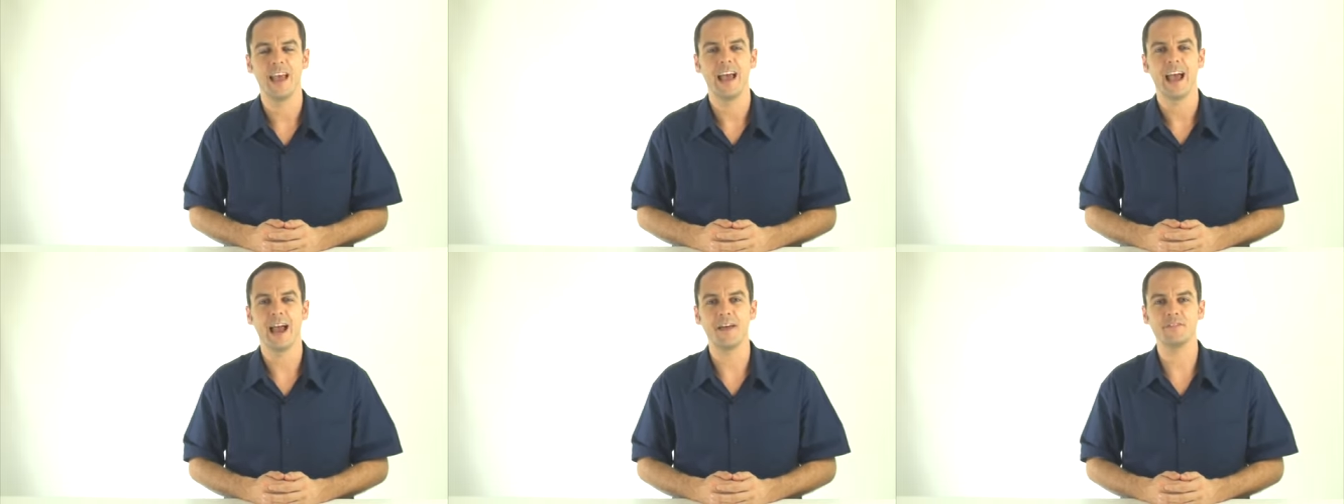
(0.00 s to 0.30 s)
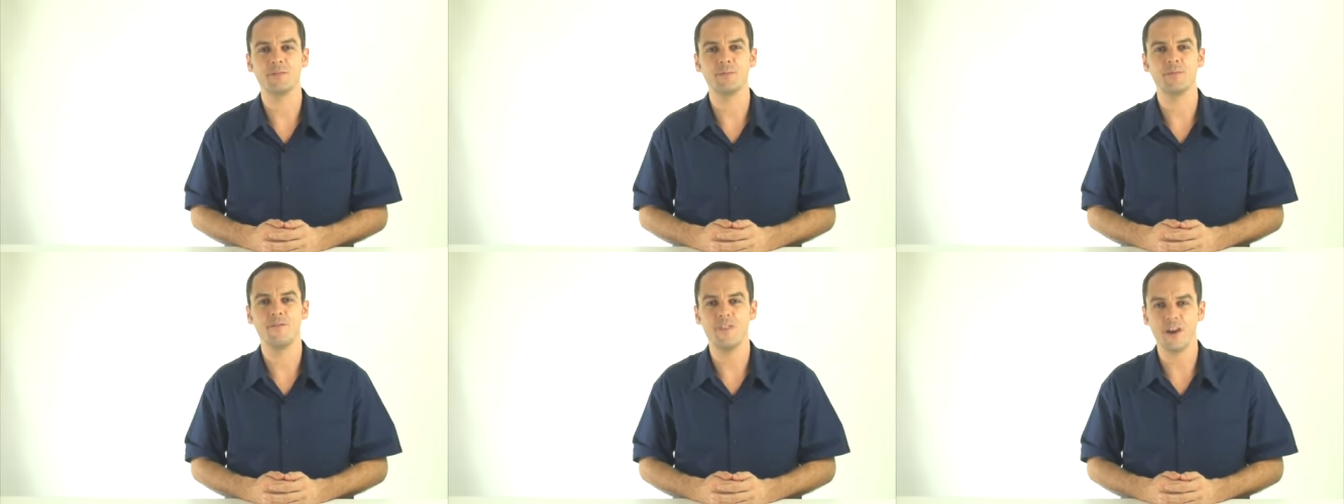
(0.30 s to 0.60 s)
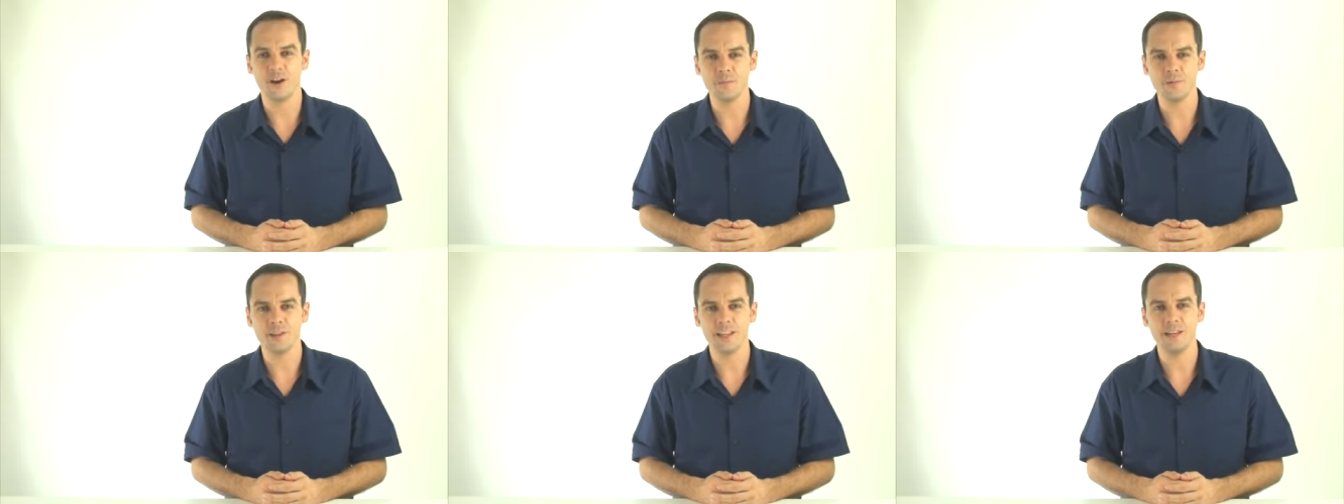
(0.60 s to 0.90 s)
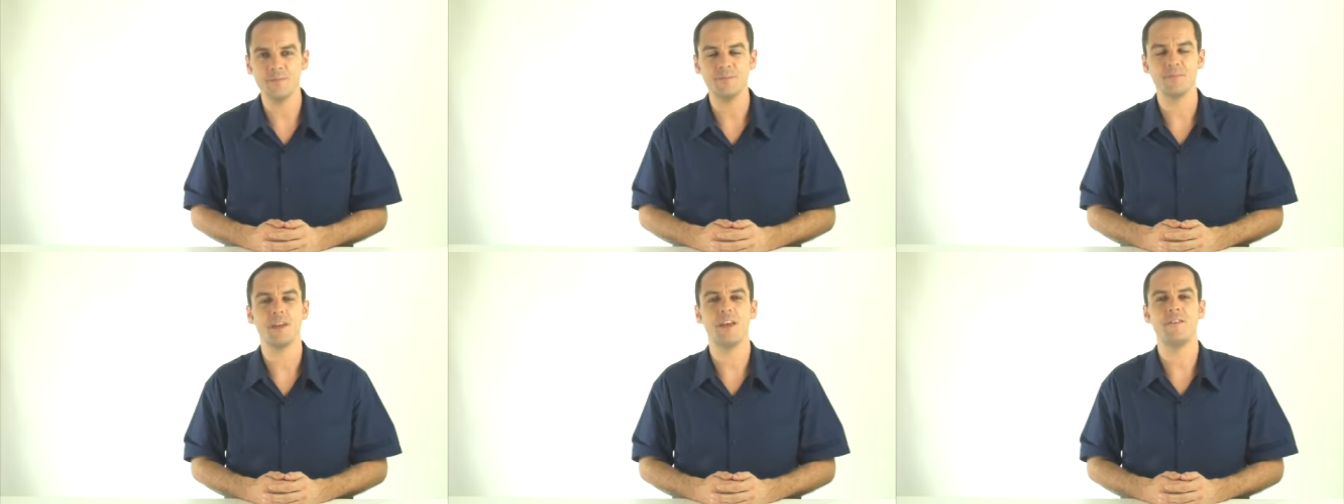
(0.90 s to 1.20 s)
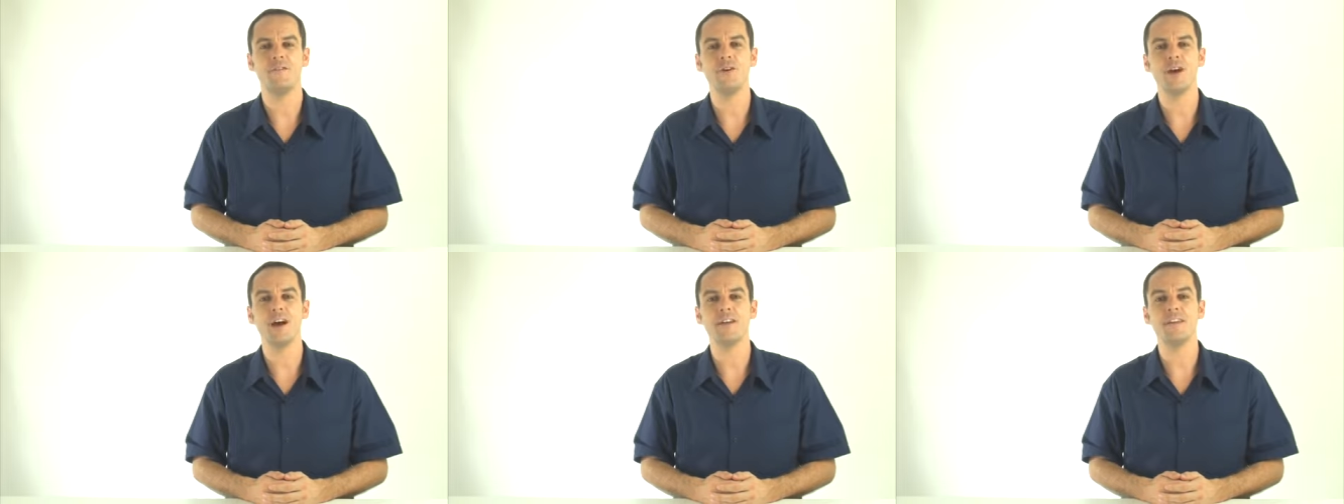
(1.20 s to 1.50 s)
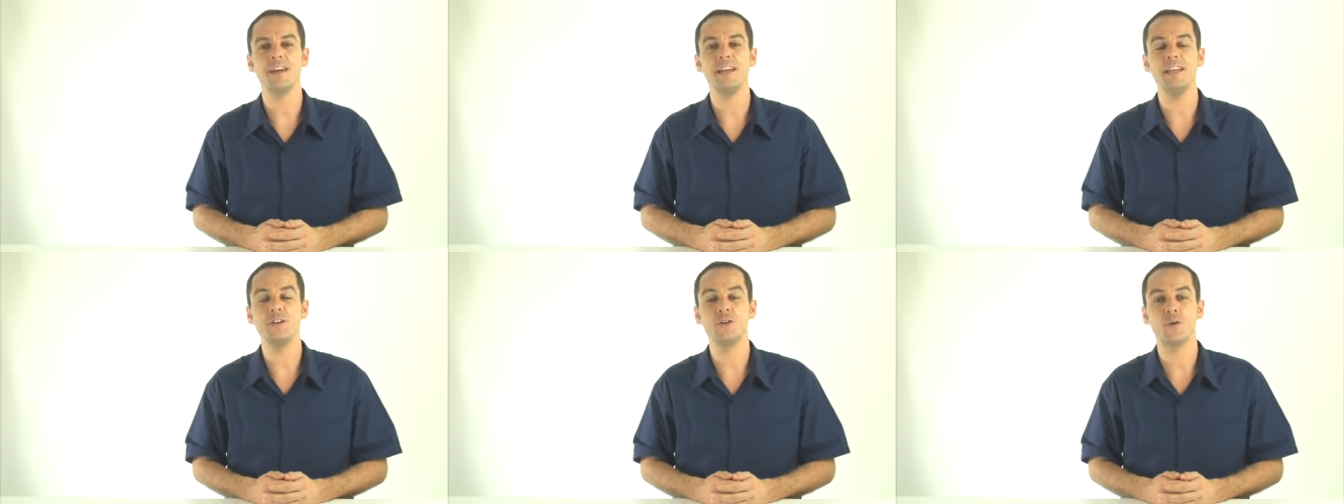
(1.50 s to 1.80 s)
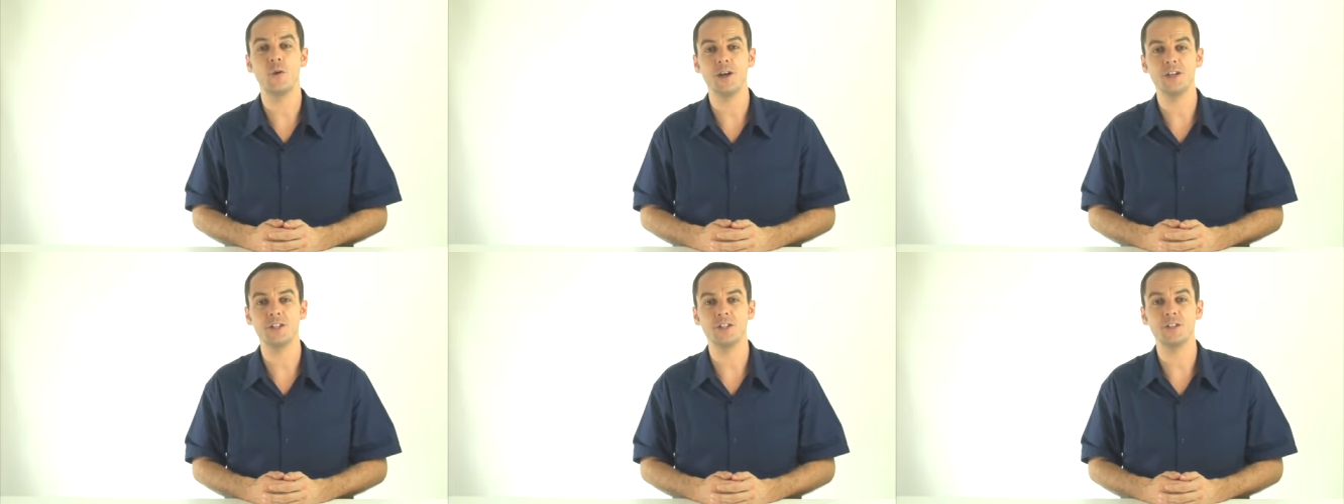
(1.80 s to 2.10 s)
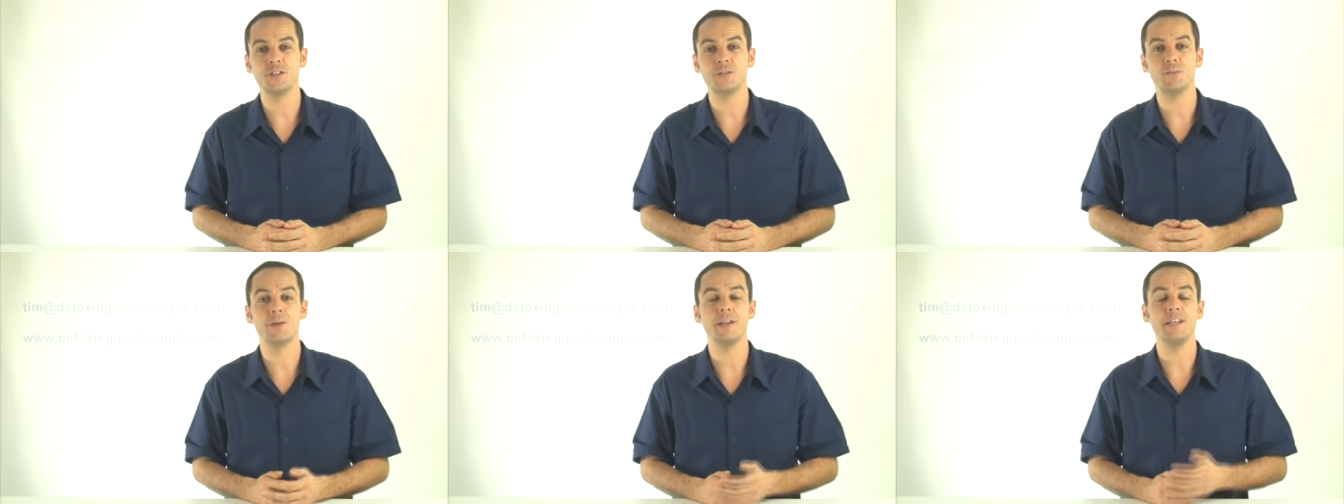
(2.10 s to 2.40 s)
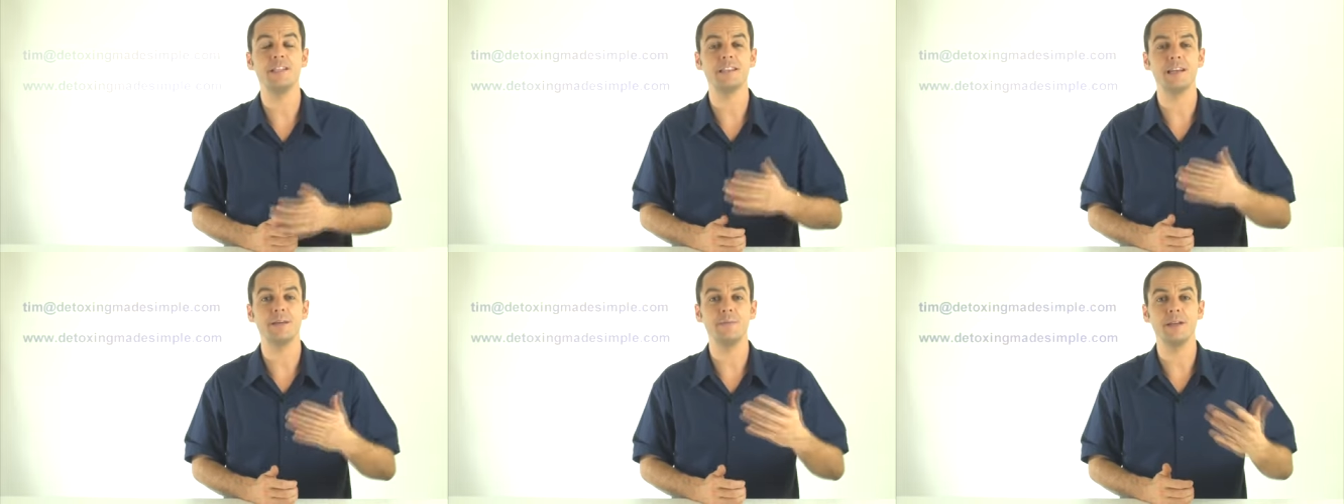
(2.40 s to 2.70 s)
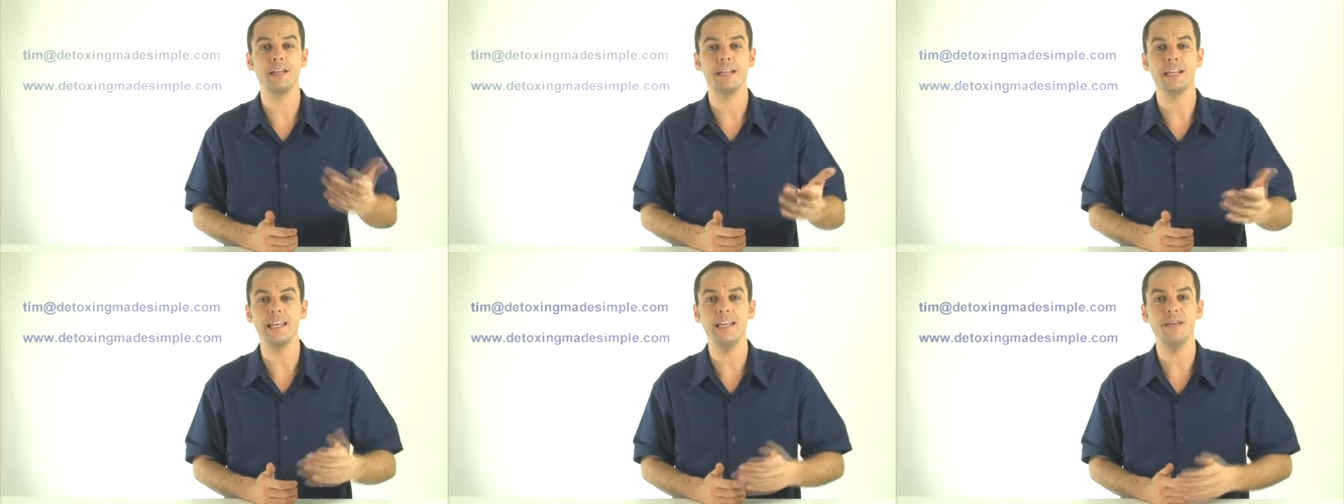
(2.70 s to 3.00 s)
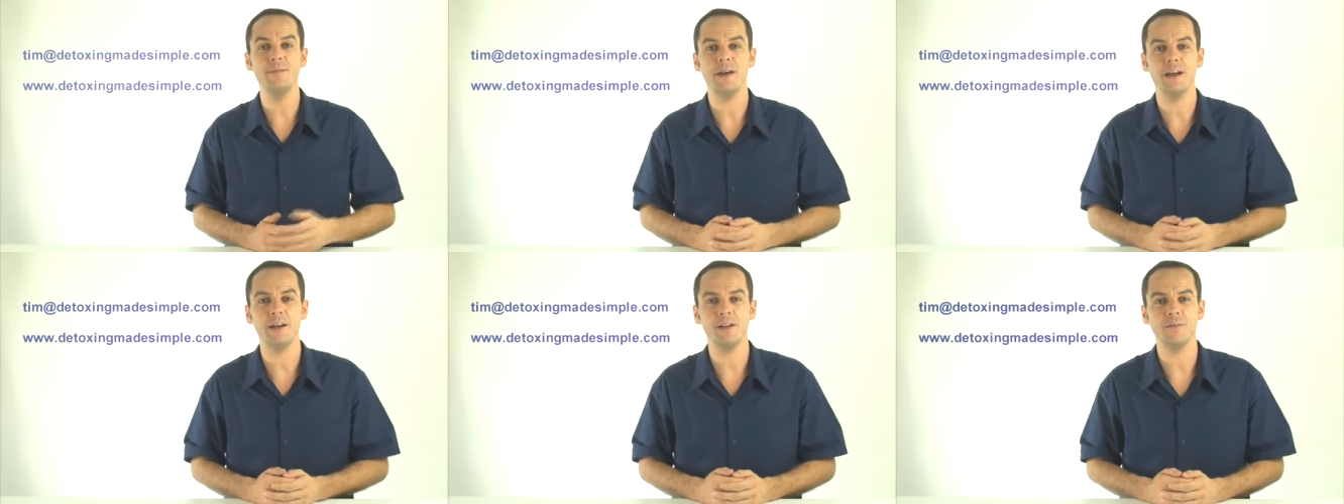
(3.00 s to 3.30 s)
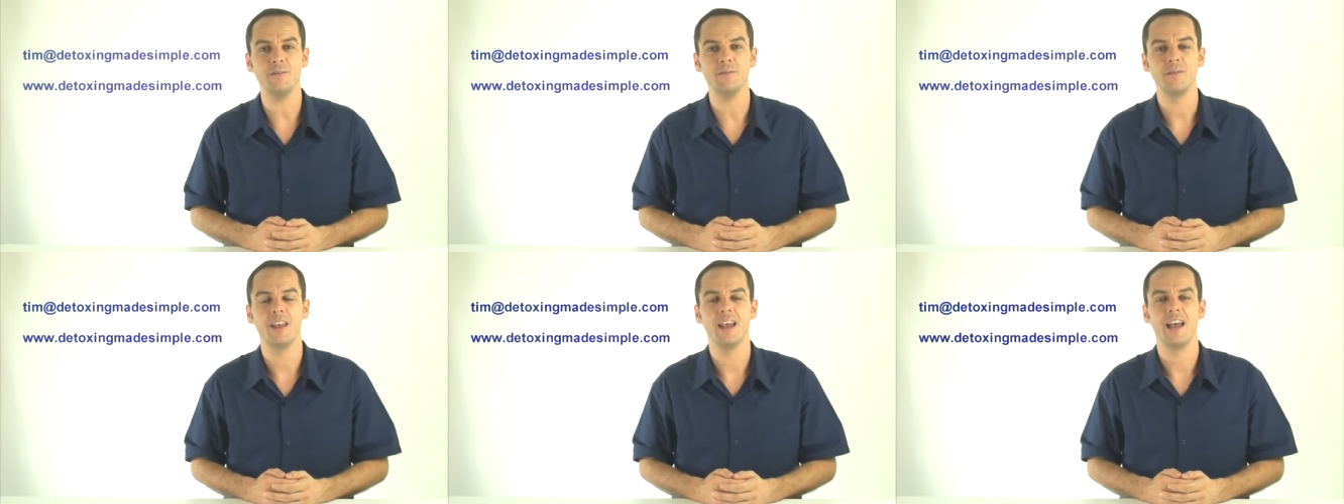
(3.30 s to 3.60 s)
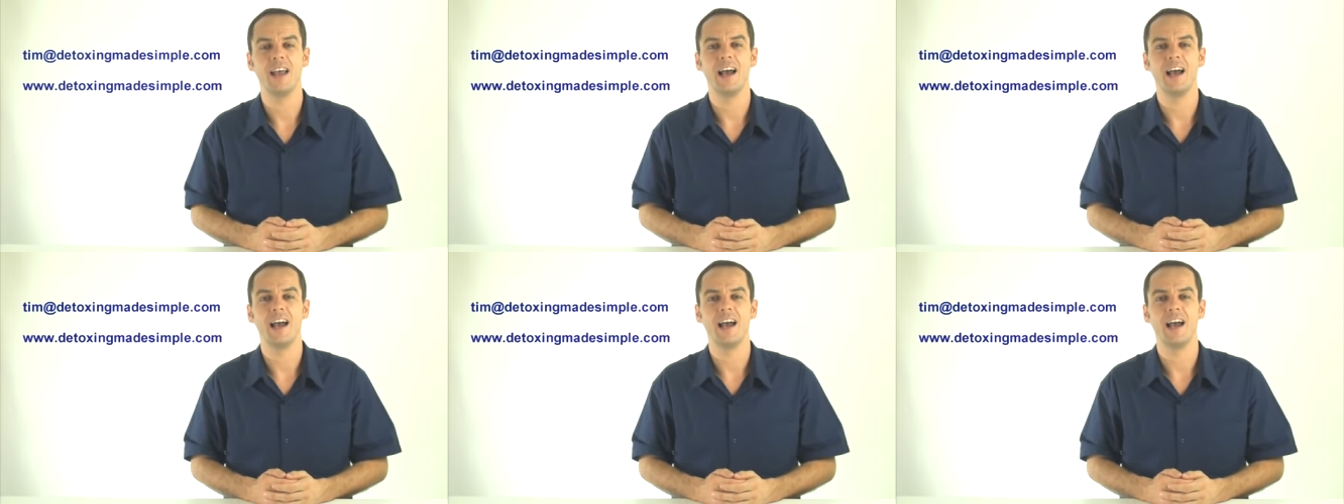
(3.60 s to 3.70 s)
Have some fun with it. If you have any questions, please send me an email